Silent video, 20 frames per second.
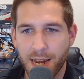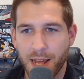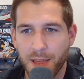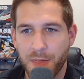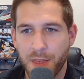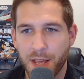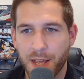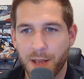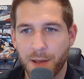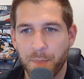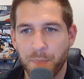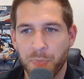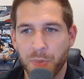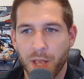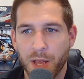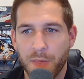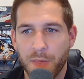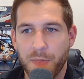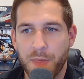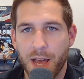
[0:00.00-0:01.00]
I think
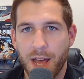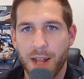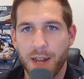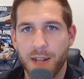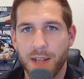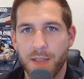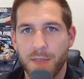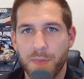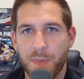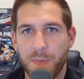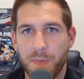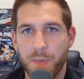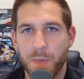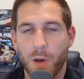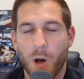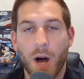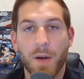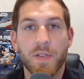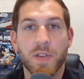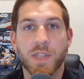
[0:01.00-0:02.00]
that
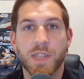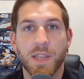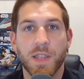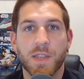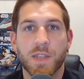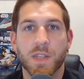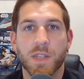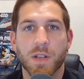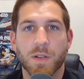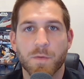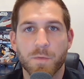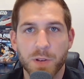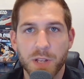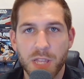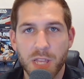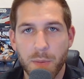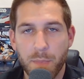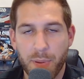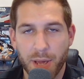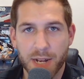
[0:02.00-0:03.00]
obviously this is a
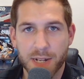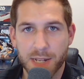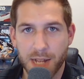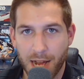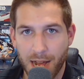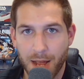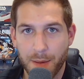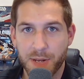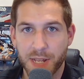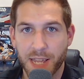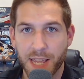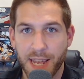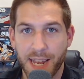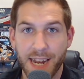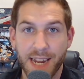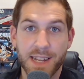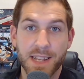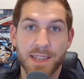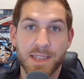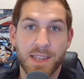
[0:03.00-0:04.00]
really big time to get
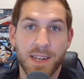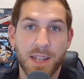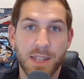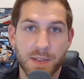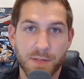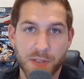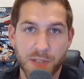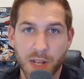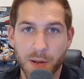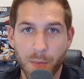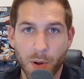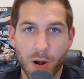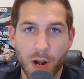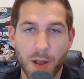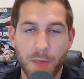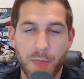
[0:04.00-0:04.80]
into Cities of Sigmar.